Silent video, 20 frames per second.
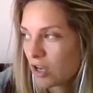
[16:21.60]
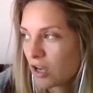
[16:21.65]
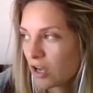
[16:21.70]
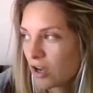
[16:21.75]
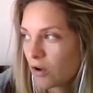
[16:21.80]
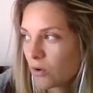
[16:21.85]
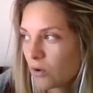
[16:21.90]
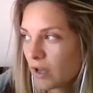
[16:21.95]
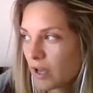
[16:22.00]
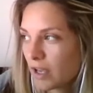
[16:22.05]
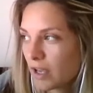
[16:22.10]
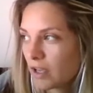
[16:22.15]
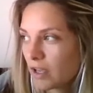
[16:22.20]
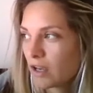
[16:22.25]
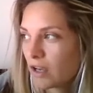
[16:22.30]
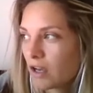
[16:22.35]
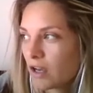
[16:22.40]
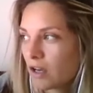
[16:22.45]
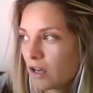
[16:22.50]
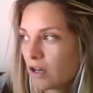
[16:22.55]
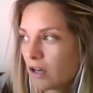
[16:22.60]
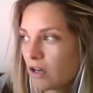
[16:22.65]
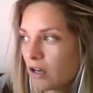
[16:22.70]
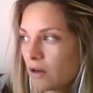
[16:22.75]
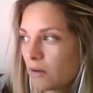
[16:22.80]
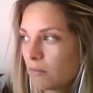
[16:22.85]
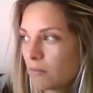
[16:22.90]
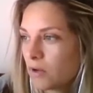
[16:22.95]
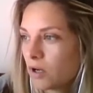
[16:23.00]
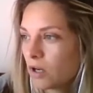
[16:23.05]
Okay.
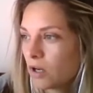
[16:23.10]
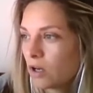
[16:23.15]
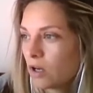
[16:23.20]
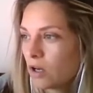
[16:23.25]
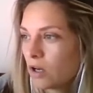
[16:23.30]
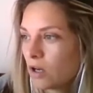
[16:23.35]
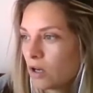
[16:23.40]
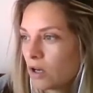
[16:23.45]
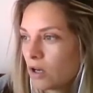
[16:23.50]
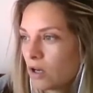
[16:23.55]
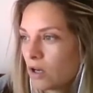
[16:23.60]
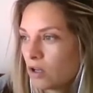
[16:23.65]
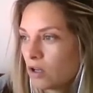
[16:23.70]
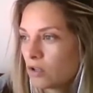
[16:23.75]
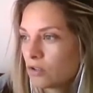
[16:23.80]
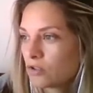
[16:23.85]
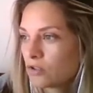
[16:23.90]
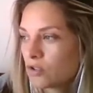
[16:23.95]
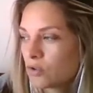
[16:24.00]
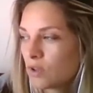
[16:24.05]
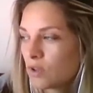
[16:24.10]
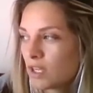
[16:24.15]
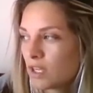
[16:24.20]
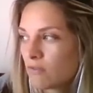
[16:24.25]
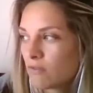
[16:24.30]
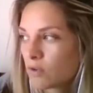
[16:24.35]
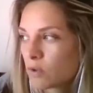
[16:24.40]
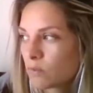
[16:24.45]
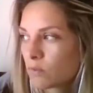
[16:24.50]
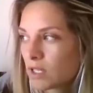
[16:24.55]
Do they
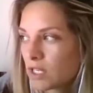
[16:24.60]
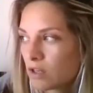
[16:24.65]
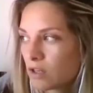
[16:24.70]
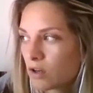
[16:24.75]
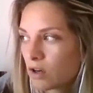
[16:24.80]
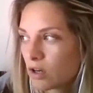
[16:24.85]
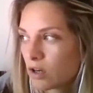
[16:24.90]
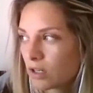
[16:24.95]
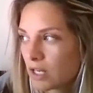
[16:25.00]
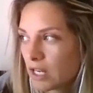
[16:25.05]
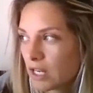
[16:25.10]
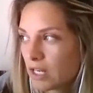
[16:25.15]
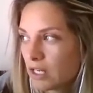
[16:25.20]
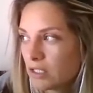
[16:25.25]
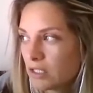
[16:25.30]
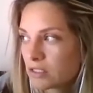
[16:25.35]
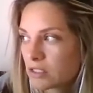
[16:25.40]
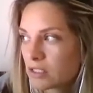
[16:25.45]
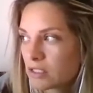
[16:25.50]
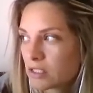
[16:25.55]
ever reincarnate